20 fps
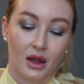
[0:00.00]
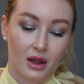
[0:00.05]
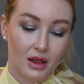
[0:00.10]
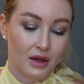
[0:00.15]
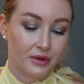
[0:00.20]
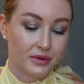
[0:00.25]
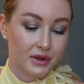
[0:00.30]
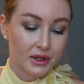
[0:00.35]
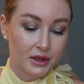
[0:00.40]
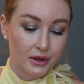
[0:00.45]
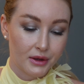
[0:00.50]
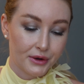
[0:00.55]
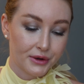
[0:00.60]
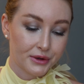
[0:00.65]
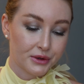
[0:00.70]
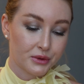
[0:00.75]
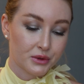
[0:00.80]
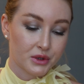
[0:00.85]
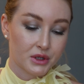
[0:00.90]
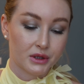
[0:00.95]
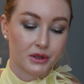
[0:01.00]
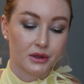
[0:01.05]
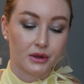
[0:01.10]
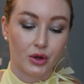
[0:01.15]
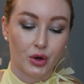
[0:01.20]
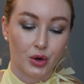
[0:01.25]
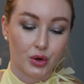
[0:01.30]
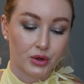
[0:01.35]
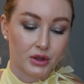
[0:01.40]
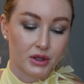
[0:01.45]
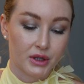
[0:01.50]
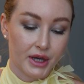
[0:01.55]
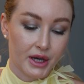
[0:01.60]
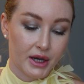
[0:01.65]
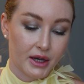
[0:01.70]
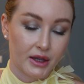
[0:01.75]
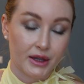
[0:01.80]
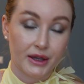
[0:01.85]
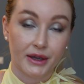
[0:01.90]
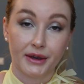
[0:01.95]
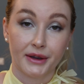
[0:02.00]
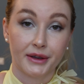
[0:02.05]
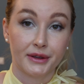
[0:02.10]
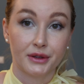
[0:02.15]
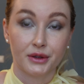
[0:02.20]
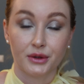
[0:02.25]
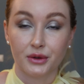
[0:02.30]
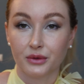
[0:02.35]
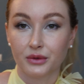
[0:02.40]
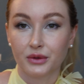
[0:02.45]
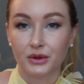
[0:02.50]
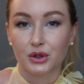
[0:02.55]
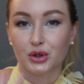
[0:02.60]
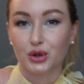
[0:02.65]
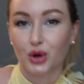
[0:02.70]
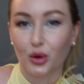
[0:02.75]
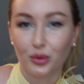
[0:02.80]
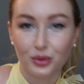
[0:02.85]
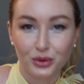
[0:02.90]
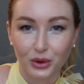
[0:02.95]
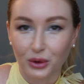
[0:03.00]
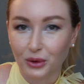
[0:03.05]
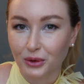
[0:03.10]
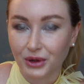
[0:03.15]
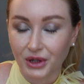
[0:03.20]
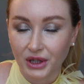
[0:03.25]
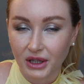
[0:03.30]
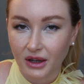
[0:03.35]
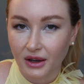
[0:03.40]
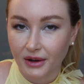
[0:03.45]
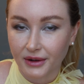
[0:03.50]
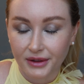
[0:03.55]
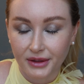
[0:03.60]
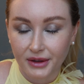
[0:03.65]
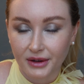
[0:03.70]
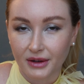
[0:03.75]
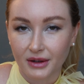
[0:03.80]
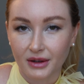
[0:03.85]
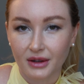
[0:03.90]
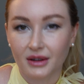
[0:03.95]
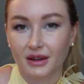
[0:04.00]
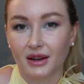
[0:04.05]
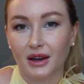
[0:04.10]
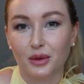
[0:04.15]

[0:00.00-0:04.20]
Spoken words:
Love it a lot, use it a lot. I kind of dropped all the other